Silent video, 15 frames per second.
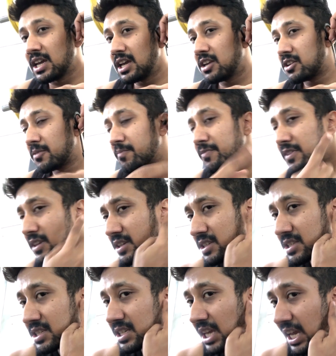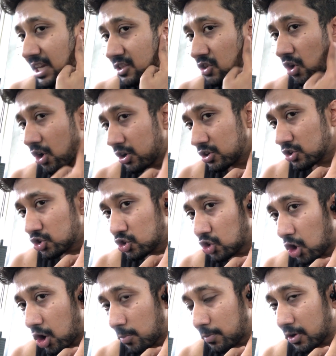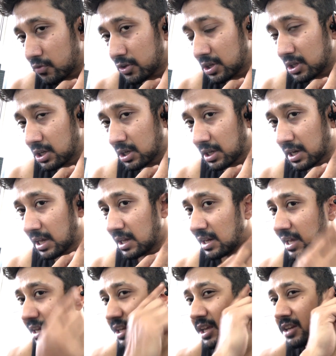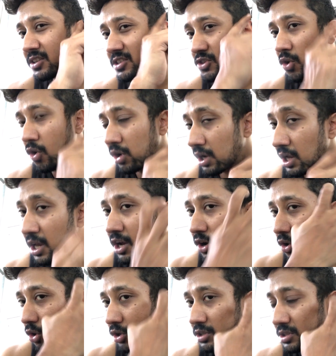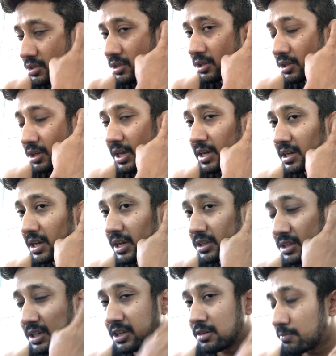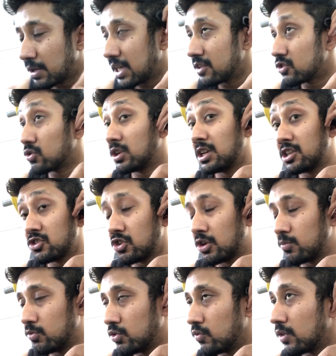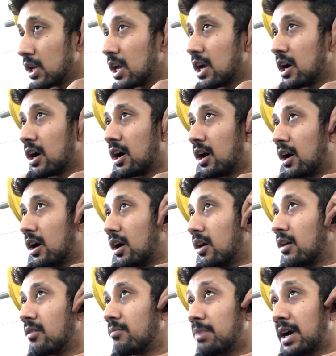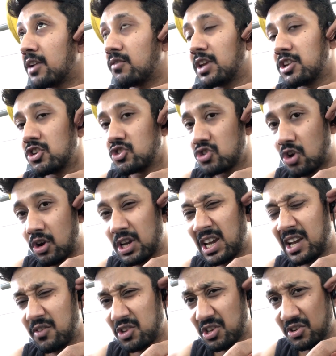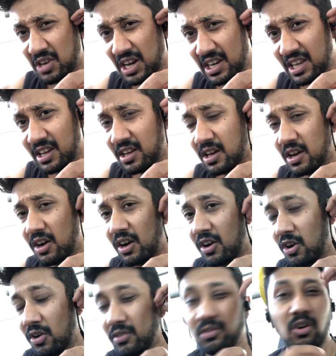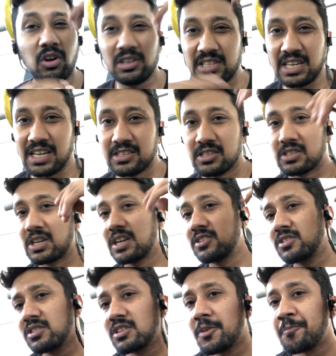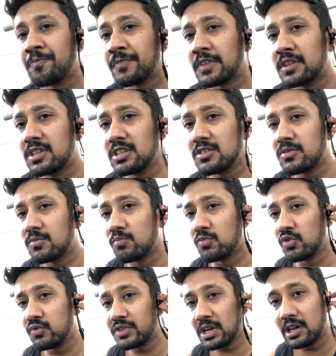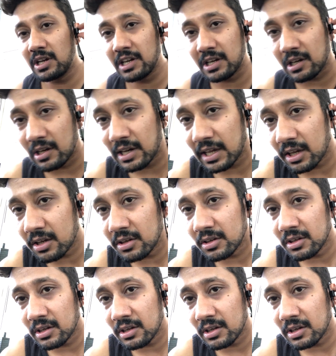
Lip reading: it stays on top of your ear canal, and then this hooks the entire thing in place, so it does not move. But when you're jogging, when you're running, all the exercises, this moves a little, like